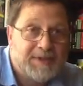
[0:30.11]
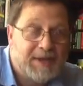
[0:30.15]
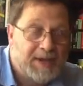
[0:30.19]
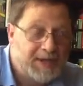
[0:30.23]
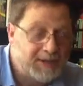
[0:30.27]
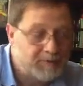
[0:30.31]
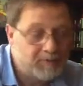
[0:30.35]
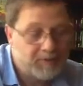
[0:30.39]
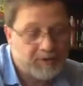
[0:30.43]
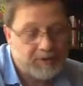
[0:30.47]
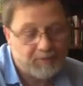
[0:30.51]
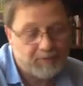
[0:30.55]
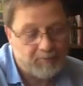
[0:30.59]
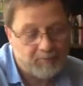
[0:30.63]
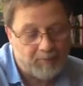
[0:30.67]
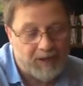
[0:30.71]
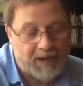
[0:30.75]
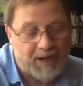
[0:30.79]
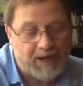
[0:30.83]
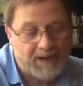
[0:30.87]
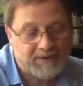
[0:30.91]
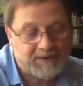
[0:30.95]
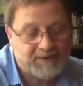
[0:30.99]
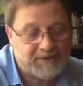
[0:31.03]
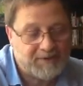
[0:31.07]
I'd been
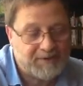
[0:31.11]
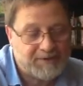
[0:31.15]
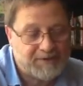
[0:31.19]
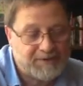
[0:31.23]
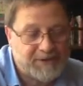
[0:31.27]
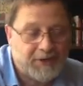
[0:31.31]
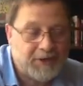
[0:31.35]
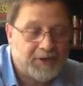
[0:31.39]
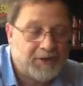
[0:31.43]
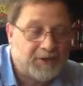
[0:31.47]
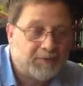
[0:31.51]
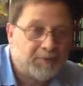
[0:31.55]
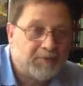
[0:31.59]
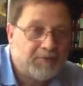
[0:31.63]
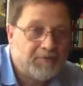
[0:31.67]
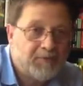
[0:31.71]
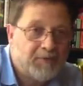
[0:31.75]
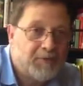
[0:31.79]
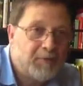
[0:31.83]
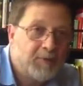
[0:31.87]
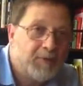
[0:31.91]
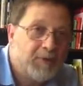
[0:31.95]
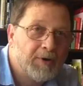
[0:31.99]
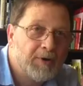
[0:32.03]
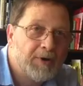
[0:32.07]
back to this area
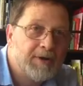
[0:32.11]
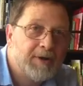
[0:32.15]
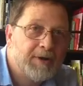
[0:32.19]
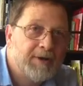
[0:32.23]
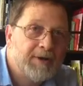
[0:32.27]
before